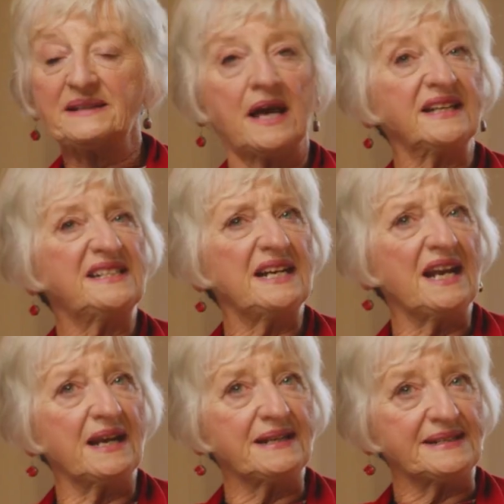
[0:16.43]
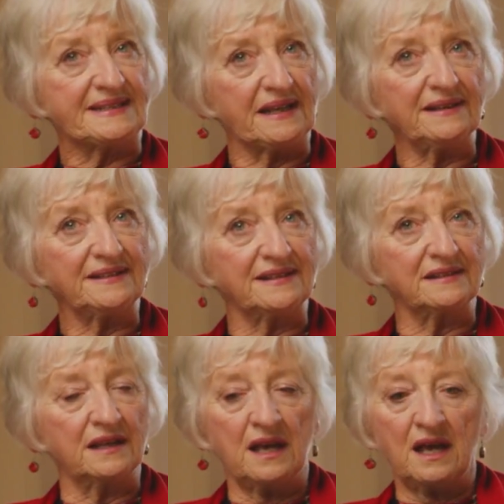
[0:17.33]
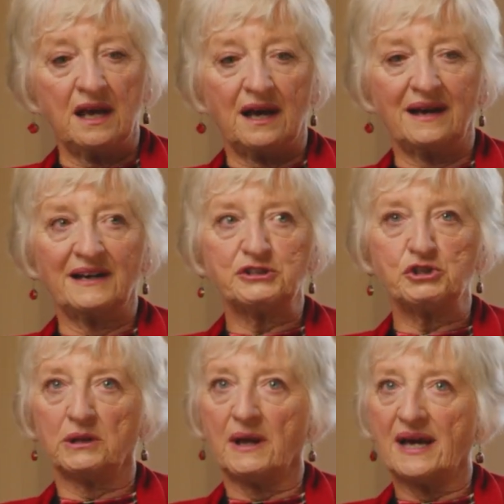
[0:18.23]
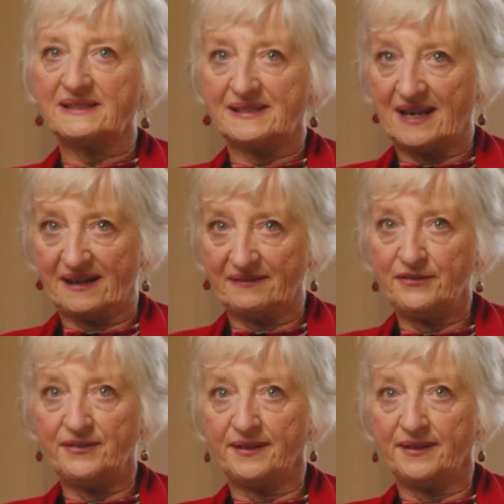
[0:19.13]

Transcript: In 1986, uh, July 10th,